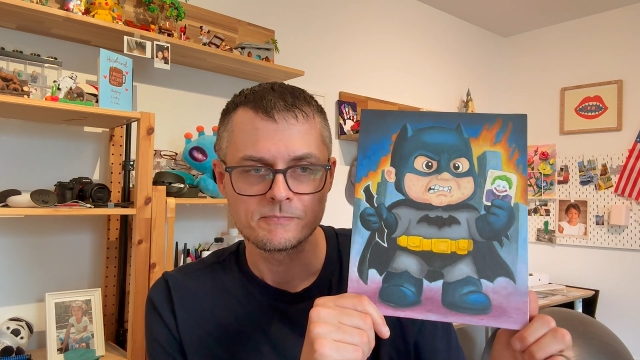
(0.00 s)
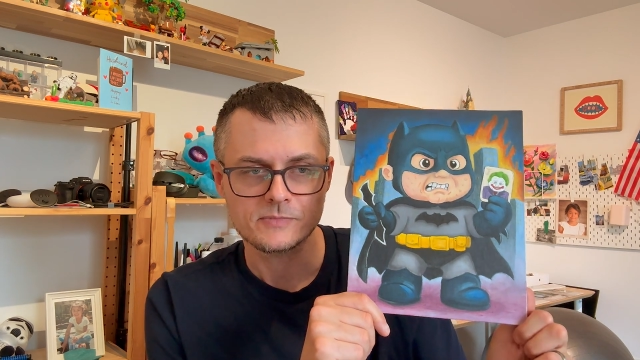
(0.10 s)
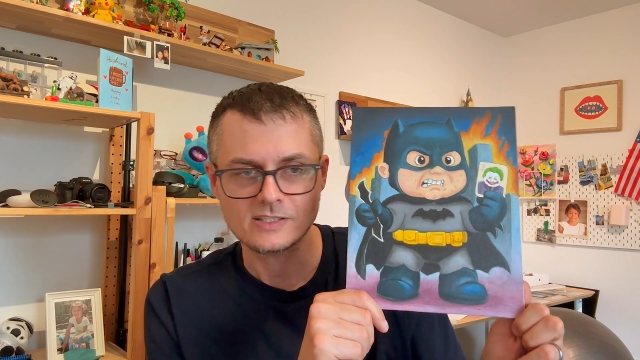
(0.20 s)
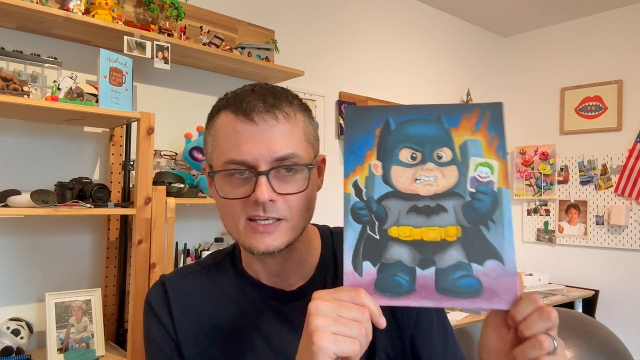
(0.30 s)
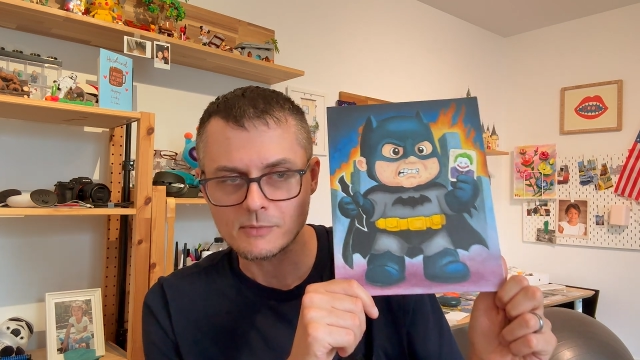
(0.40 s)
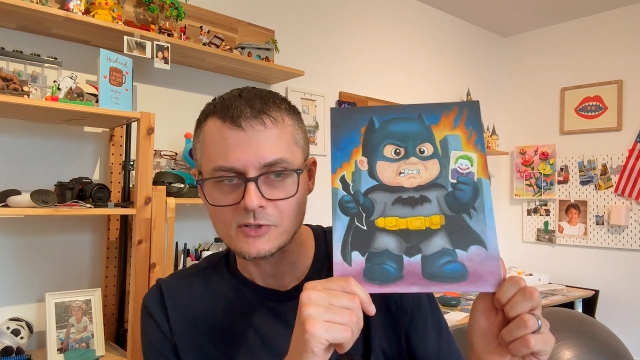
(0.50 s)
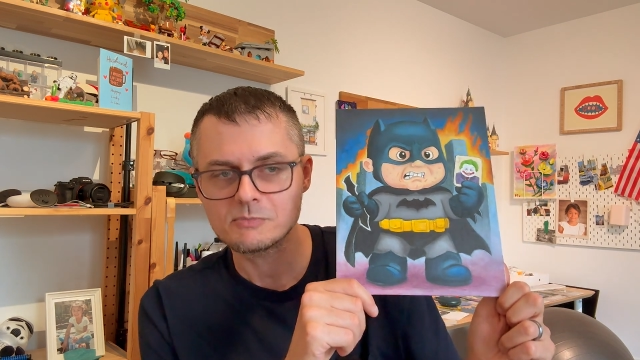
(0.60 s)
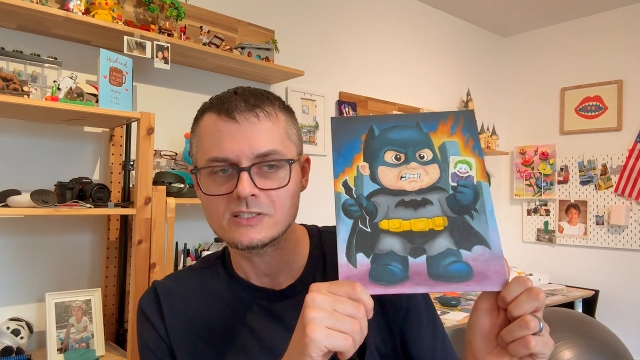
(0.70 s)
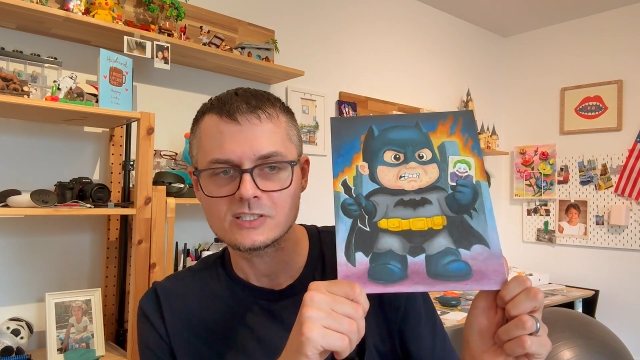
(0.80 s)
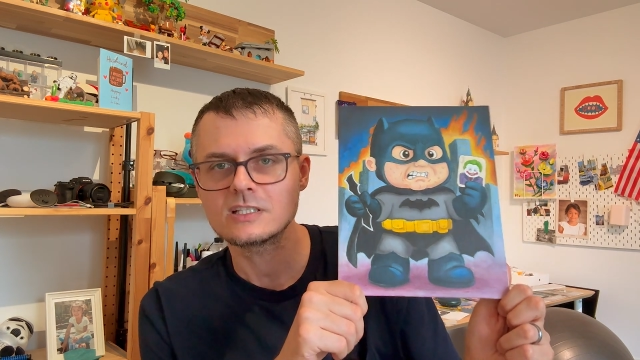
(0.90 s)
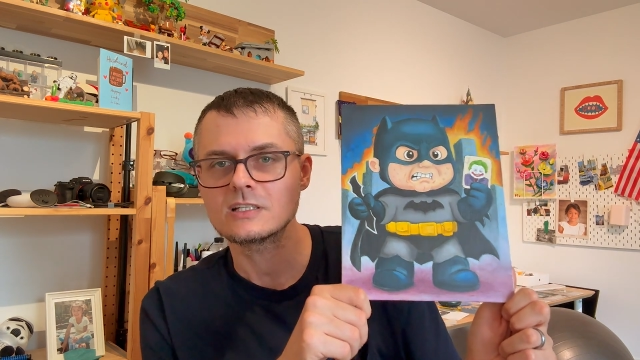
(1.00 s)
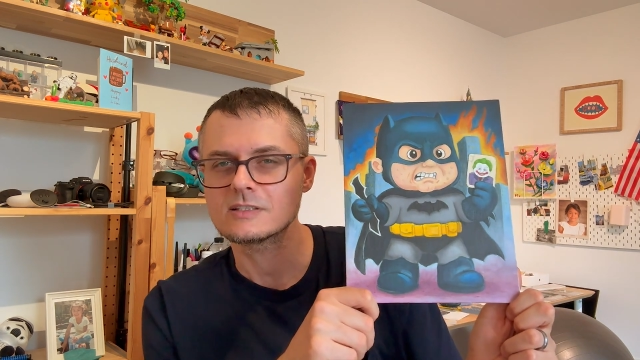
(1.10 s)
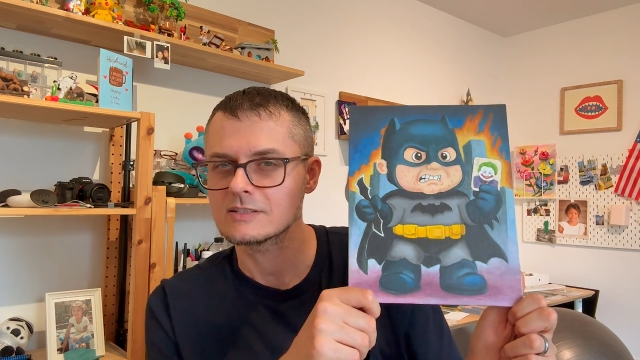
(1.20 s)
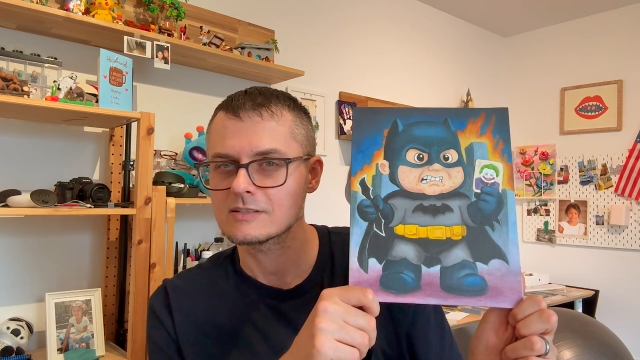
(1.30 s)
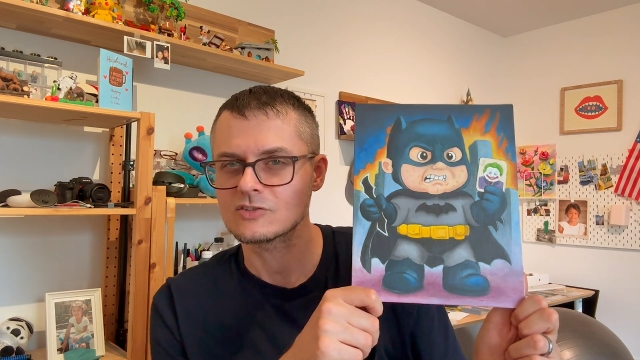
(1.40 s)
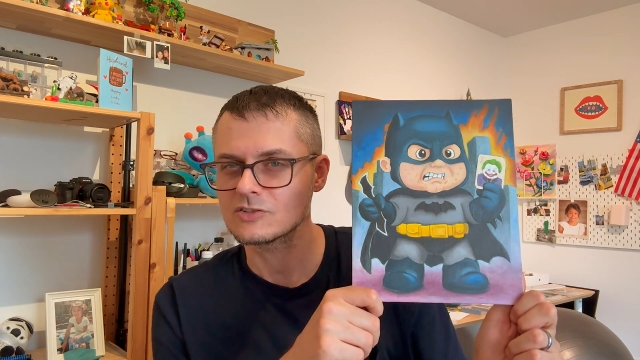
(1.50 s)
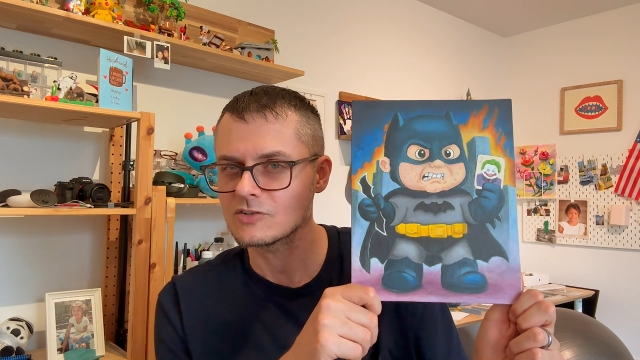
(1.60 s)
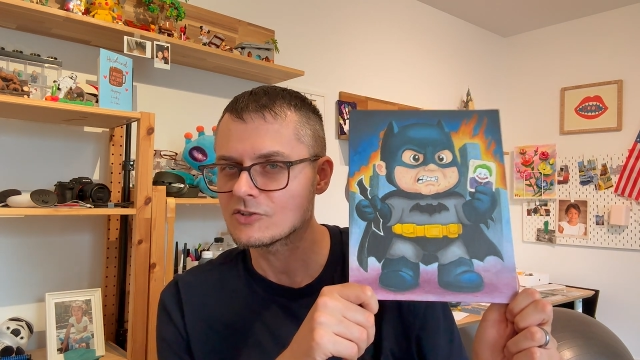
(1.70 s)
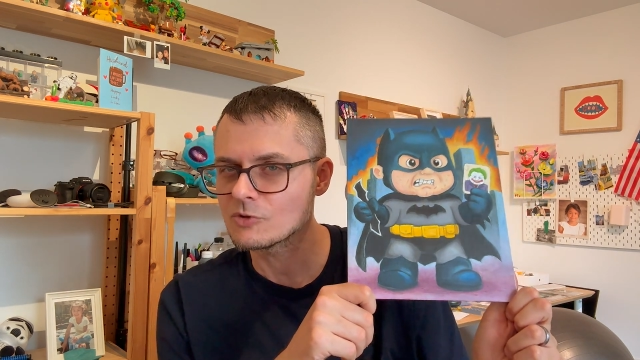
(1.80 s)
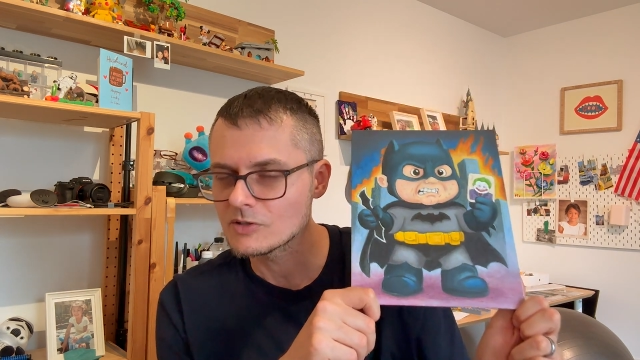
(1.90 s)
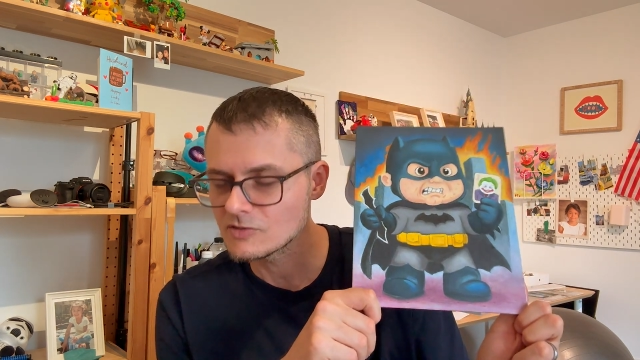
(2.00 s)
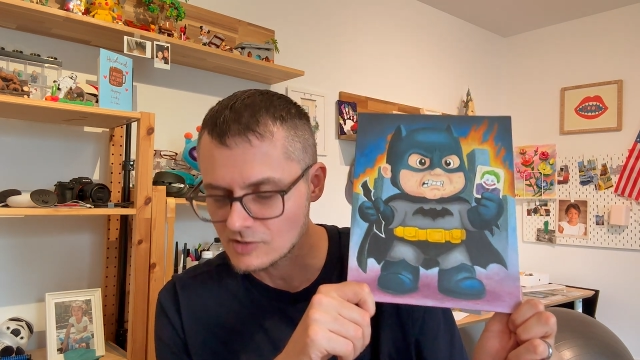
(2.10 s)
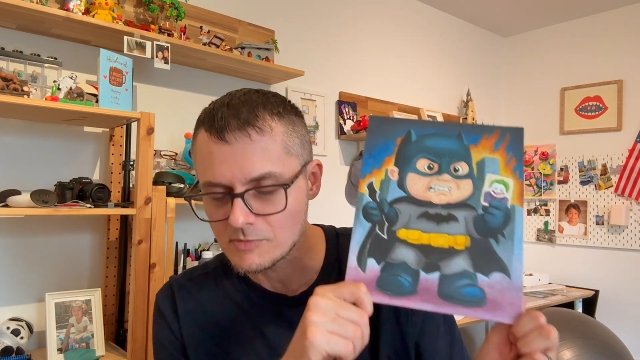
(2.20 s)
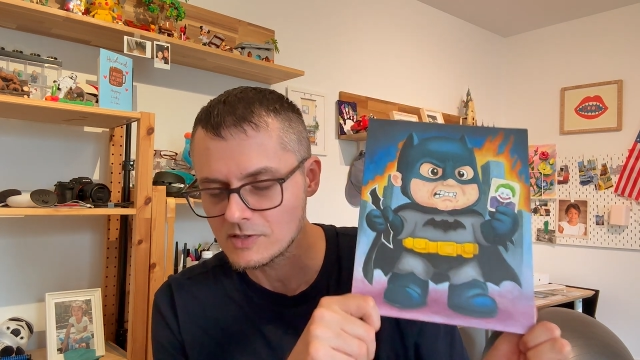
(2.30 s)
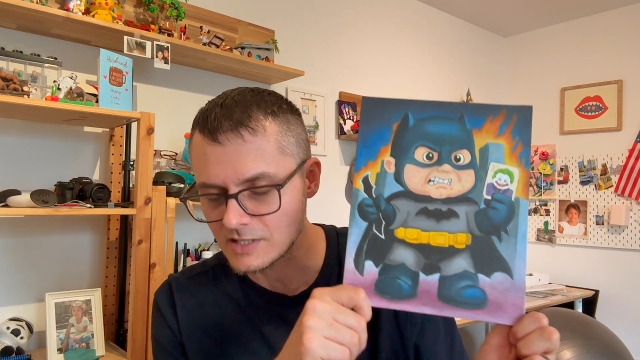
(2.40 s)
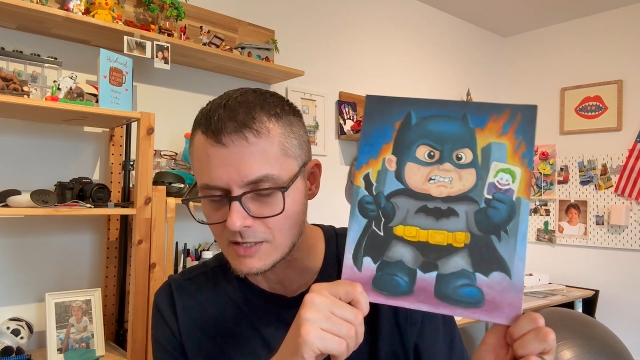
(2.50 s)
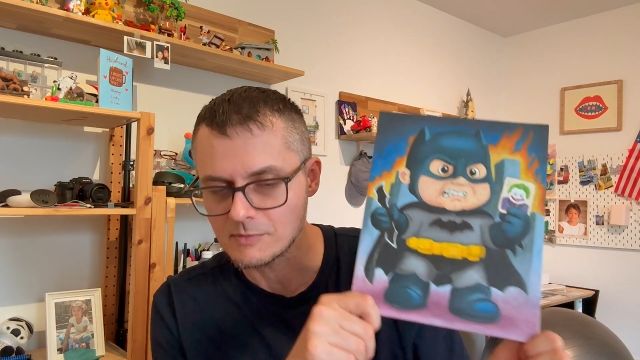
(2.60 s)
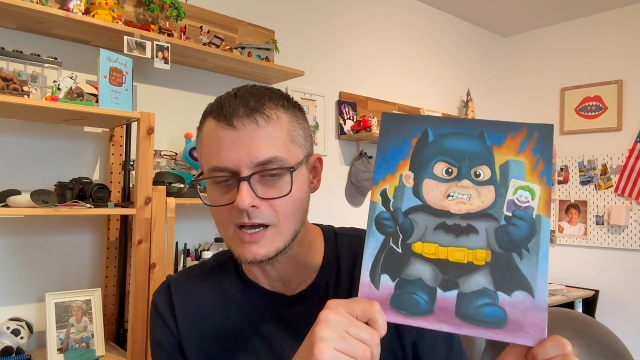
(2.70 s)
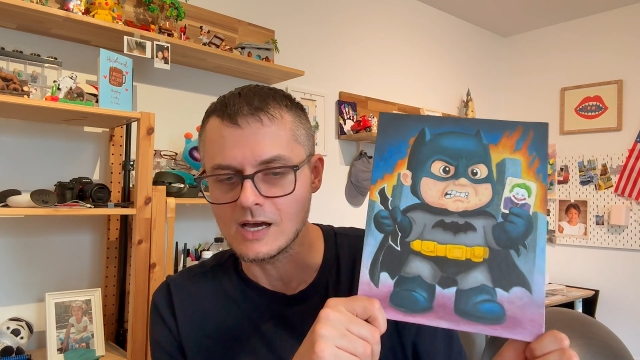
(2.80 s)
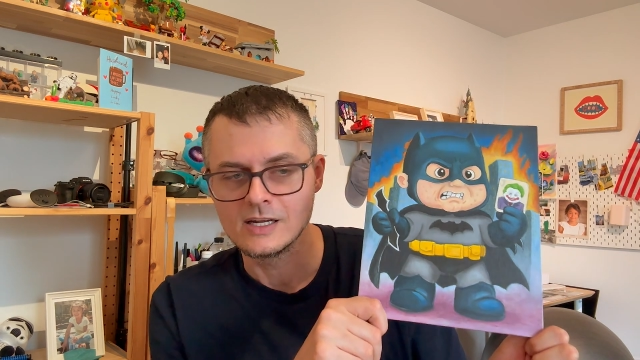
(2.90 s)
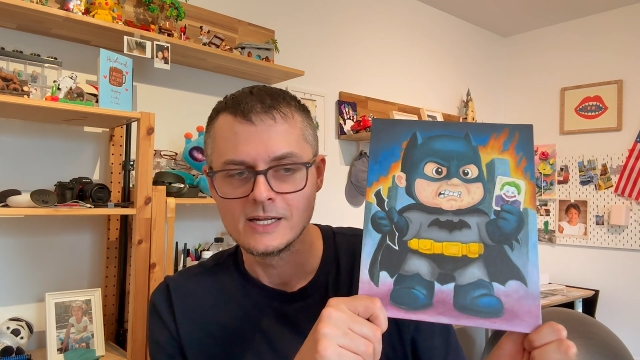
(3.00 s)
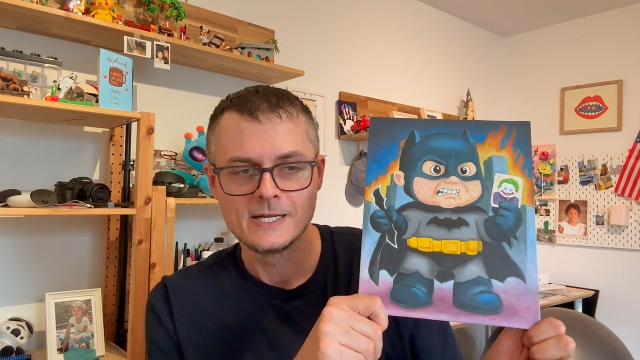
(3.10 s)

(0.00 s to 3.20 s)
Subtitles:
Like they must be geniuses because they're doing something that I'm not.